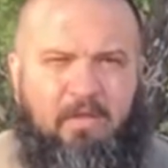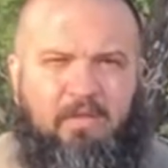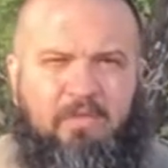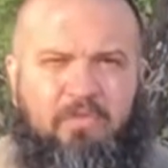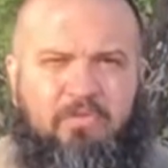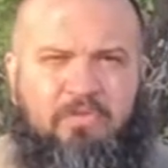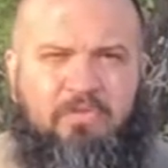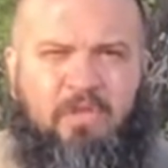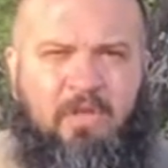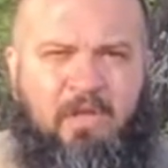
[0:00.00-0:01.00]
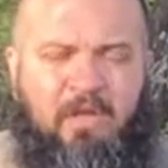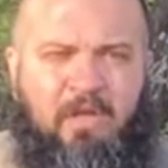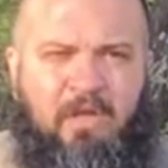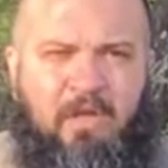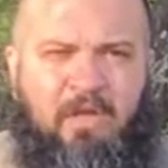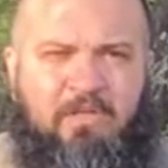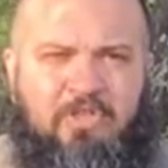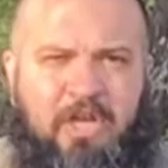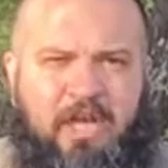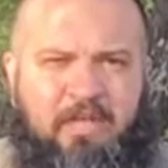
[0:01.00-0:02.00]
loose
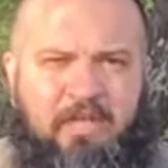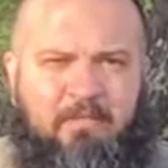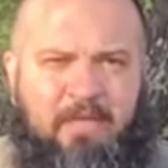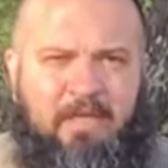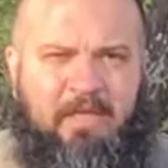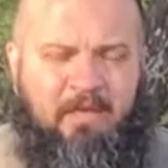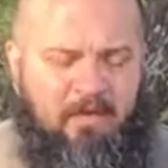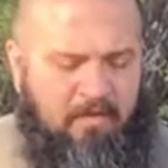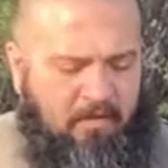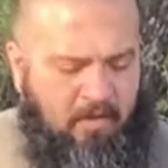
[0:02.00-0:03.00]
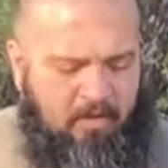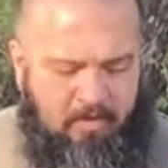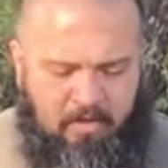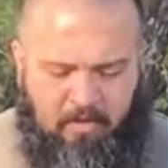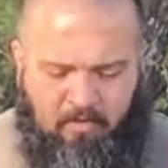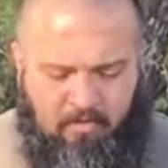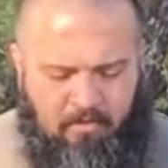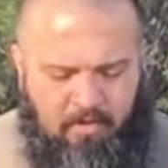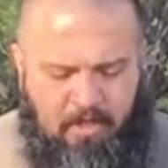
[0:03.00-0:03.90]
shot can be loaded, or